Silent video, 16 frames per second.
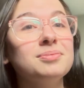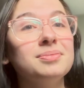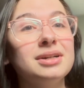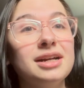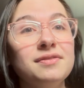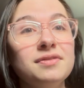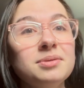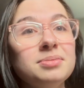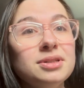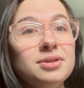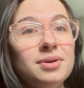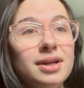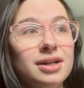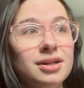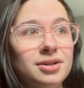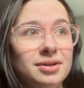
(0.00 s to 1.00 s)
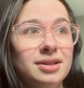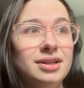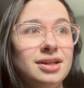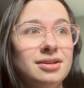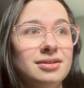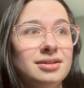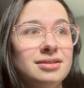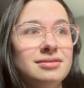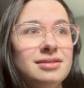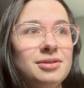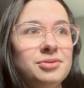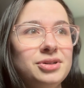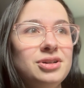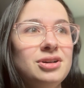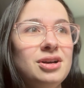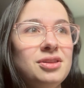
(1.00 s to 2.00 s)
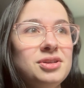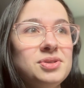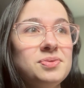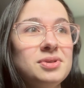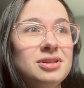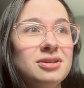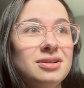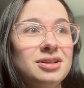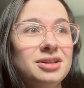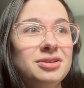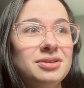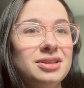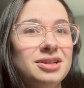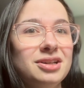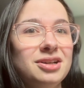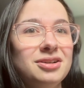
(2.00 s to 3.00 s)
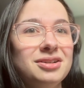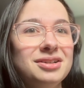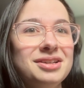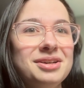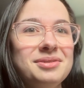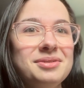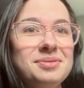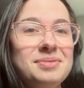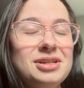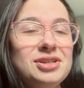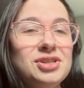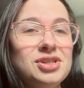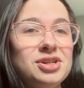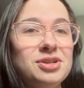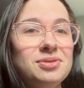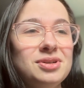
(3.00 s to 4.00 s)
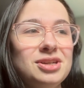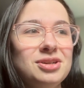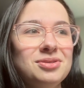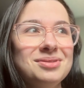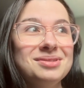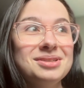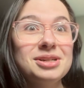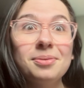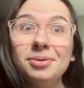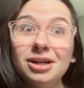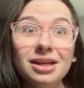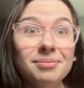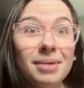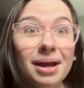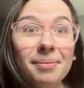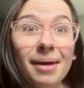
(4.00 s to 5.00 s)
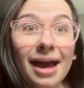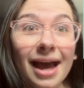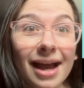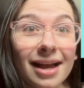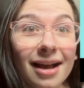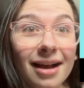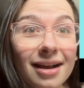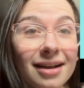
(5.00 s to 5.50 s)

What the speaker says: but I have a blue and acrylic yarn. I wonder how this would look in acrylic yarn. It would be so cute to put in my bag.